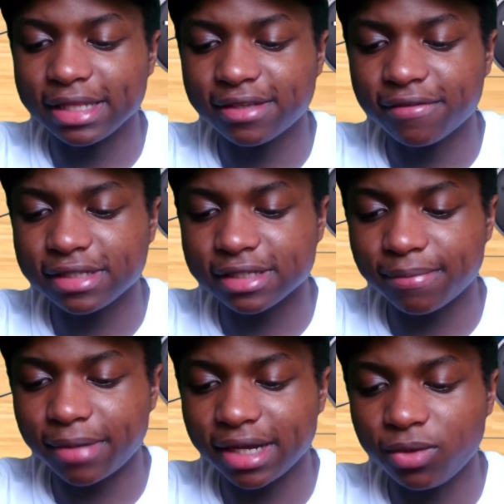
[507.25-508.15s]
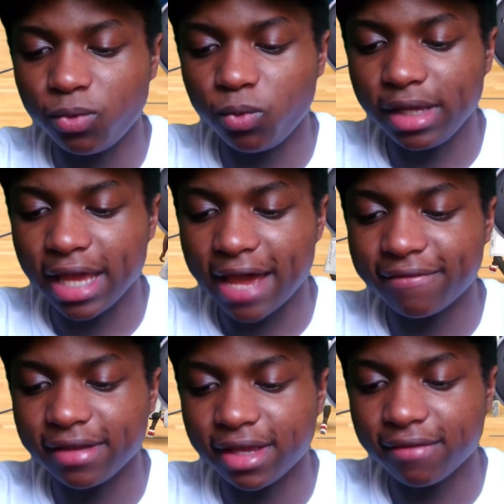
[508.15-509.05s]
Let's give it to somebody who we
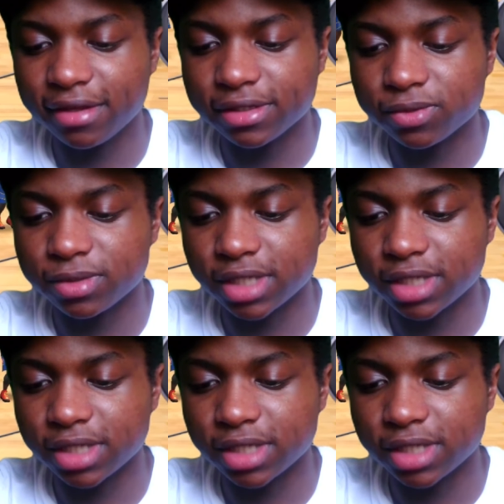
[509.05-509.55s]
haven't given it to.